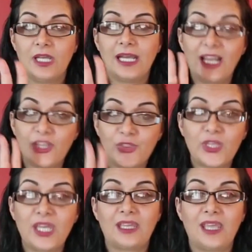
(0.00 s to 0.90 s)
And I
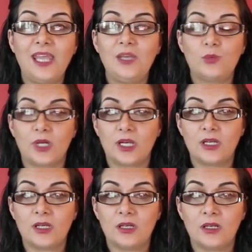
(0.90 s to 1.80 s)
think anyone
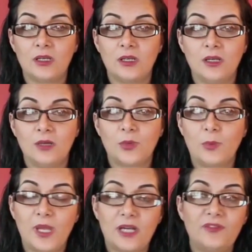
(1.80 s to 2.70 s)
with a
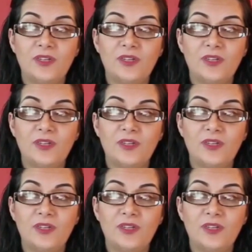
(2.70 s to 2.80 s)
bit of